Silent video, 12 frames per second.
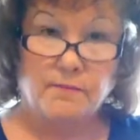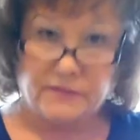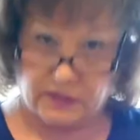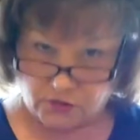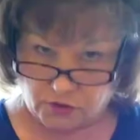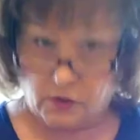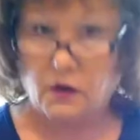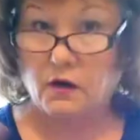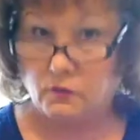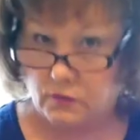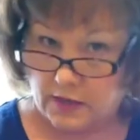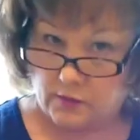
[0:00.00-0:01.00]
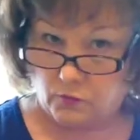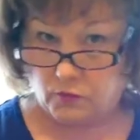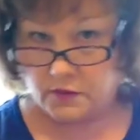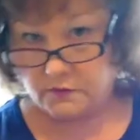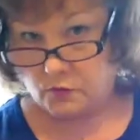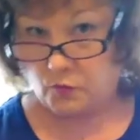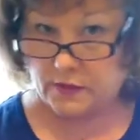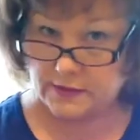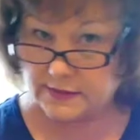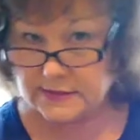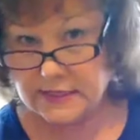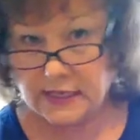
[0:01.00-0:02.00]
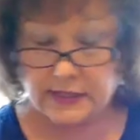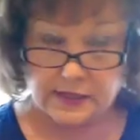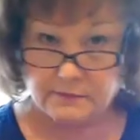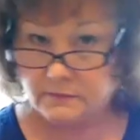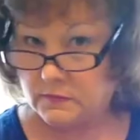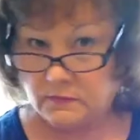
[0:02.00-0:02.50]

Get your heart right, one at a time.